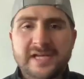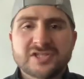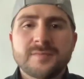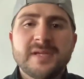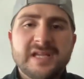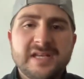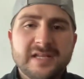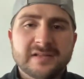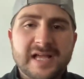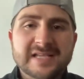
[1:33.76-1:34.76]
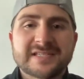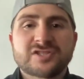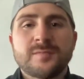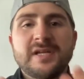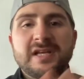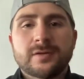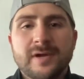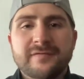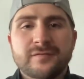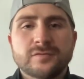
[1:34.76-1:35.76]
I should be eating less. I should be eating the
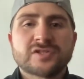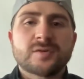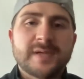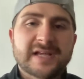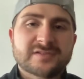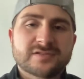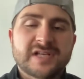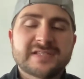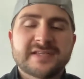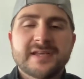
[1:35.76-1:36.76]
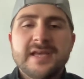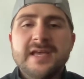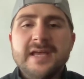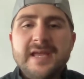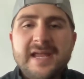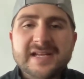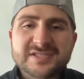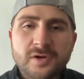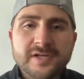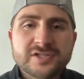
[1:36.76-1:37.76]
right foods. I should be exercising. And I
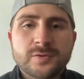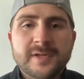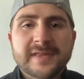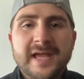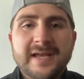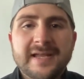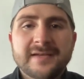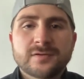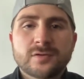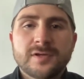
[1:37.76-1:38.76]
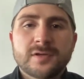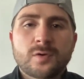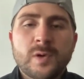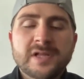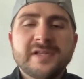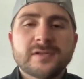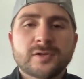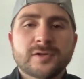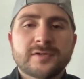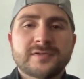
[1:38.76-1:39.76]
started doing that and quickly
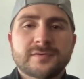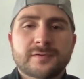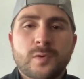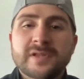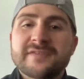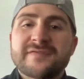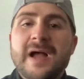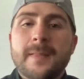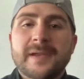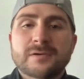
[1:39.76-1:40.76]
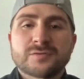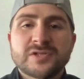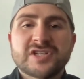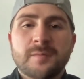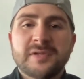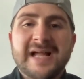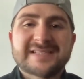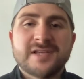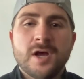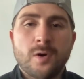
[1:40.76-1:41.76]
found that I was reaching a
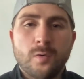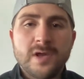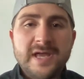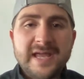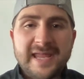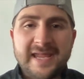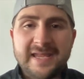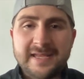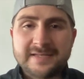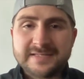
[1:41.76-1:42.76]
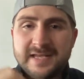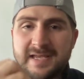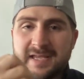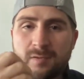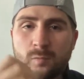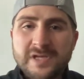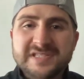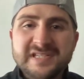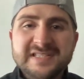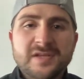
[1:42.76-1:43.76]
plateau. And it
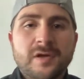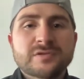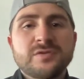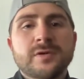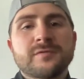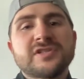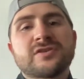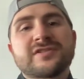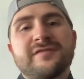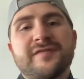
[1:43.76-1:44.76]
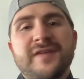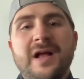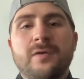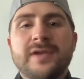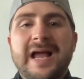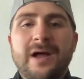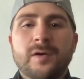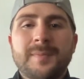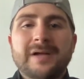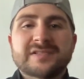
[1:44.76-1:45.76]
wasn't until I was doing research and found out
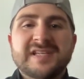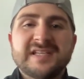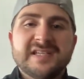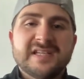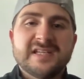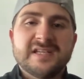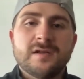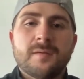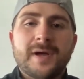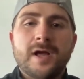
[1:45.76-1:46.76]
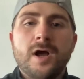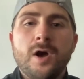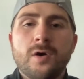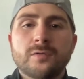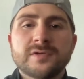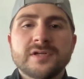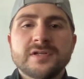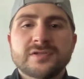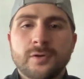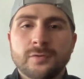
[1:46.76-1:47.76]
about TDEE on my own,
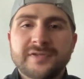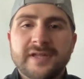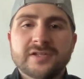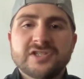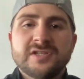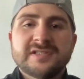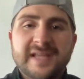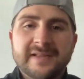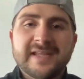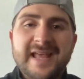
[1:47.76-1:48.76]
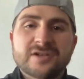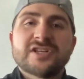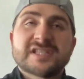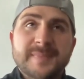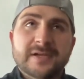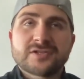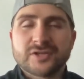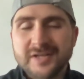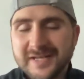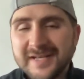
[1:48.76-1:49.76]
total daily energy
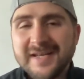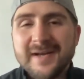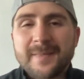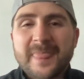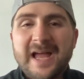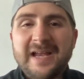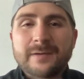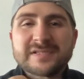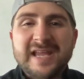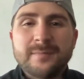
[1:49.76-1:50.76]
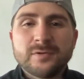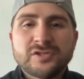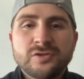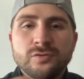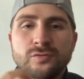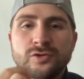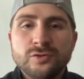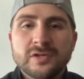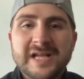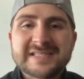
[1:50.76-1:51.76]
expenditure, that I was able to
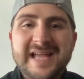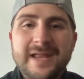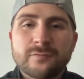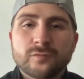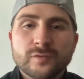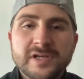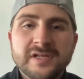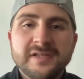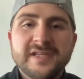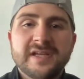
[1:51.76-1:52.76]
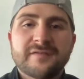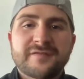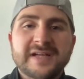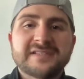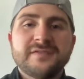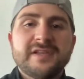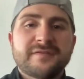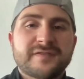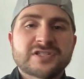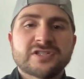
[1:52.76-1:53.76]
utilize that and really effectively and
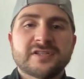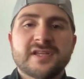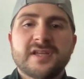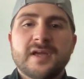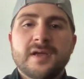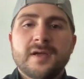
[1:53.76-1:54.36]
efficiently